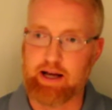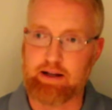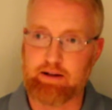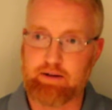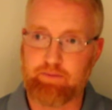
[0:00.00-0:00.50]

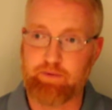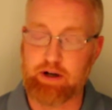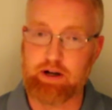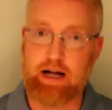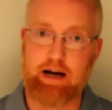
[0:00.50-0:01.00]
like
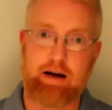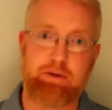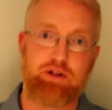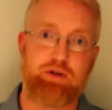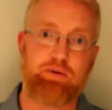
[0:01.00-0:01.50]
figuring out how
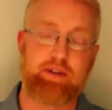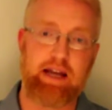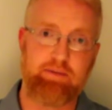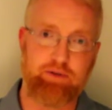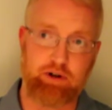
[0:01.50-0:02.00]
much you
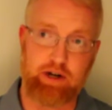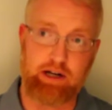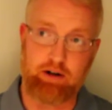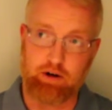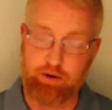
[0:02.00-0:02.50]
saved
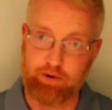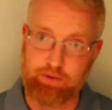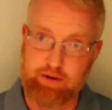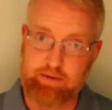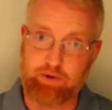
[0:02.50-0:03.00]
during it. All
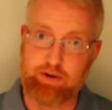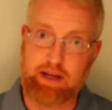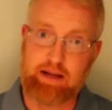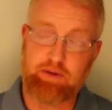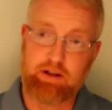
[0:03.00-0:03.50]
those different
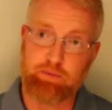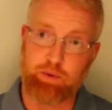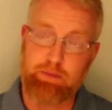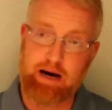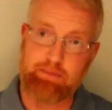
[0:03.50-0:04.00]
savings
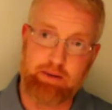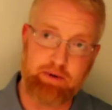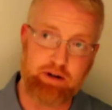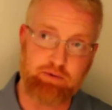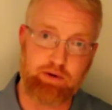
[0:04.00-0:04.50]
will pop
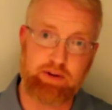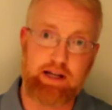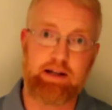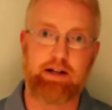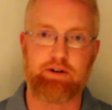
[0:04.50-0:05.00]
up on your
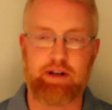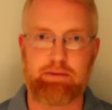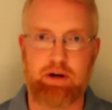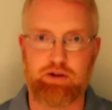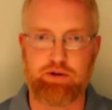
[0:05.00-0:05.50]
receipt. Here's
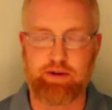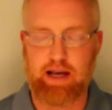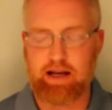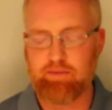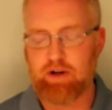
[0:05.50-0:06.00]
how much you
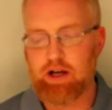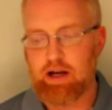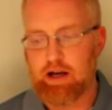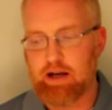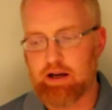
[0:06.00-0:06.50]
saved.
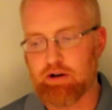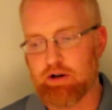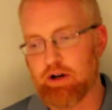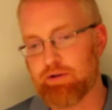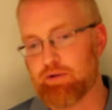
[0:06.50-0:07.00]

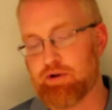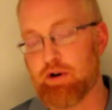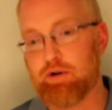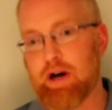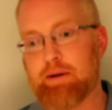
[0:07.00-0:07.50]
It'll also
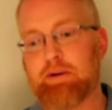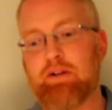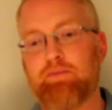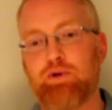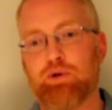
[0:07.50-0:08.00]
show you how
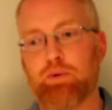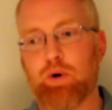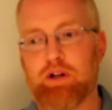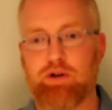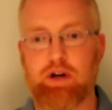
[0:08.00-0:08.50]
many fuel
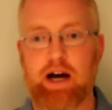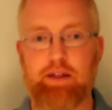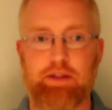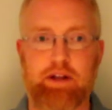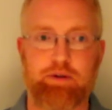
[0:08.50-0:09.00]
points you
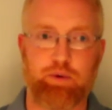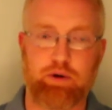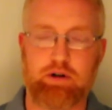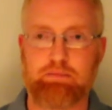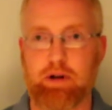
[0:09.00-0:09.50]
got this
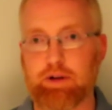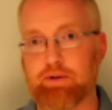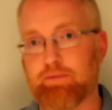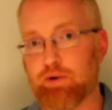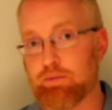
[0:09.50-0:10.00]
order plus
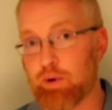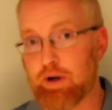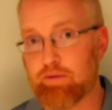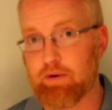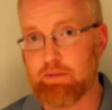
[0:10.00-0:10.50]
the fuel
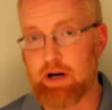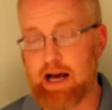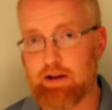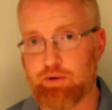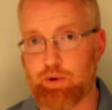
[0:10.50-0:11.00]
points from the
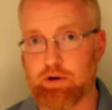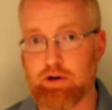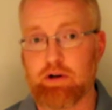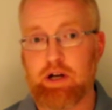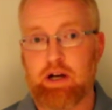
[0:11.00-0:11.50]
last
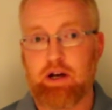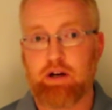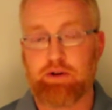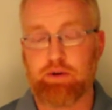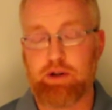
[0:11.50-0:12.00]
order.
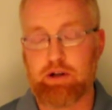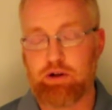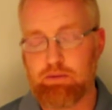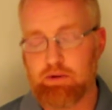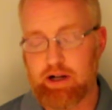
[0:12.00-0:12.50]
So the
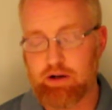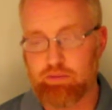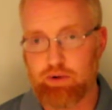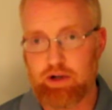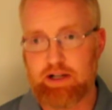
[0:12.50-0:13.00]
accumulator
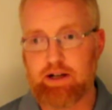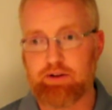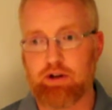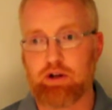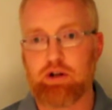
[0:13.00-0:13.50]
really
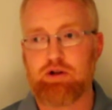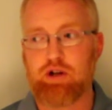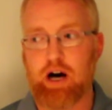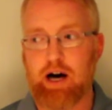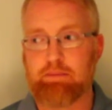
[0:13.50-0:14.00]
does a good
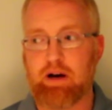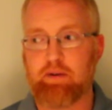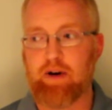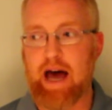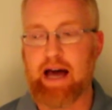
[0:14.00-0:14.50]
job
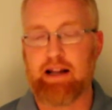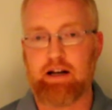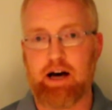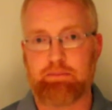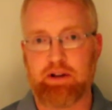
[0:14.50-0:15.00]
of
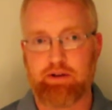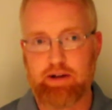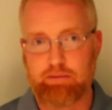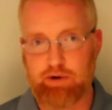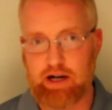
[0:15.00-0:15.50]
adding up and
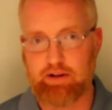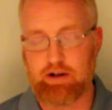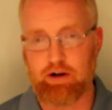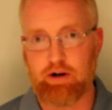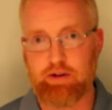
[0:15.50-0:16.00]

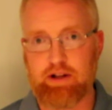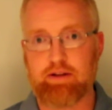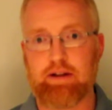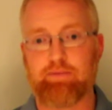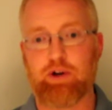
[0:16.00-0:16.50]
summarizing all
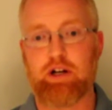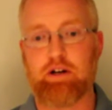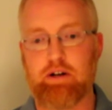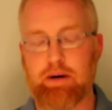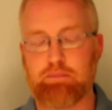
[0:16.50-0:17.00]
these
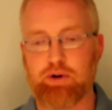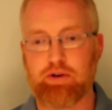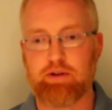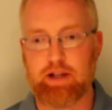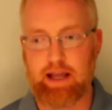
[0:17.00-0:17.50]
different
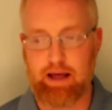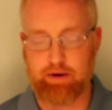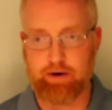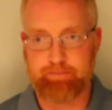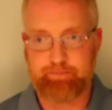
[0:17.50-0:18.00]
numbers
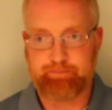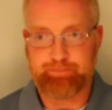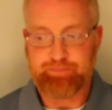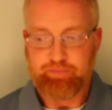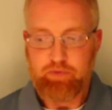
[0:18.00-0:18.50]
together.
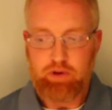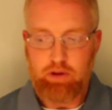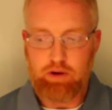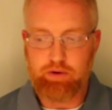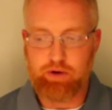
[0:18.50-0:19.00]

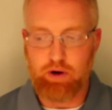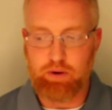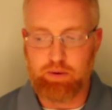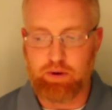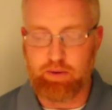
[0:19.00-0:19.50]

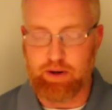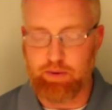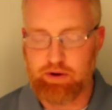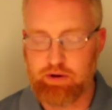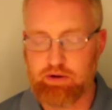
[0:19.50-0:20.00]
So what I
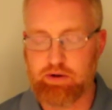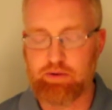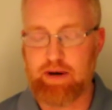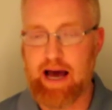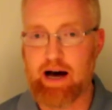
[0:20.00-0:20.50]
want you to
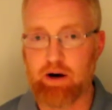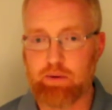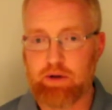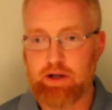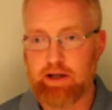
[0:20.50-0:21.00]
do
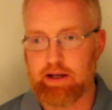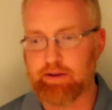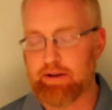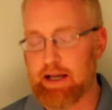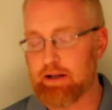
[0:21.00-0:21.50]
now
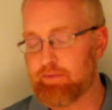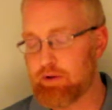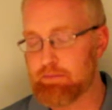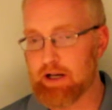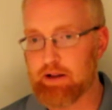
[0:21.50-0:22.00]
is take a
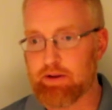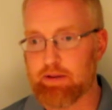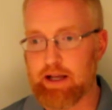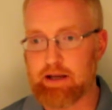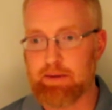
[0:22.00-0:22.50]
few minutes
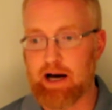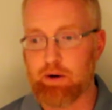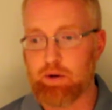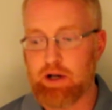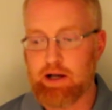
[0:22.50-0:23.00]
and think
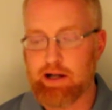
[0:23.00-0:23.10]
about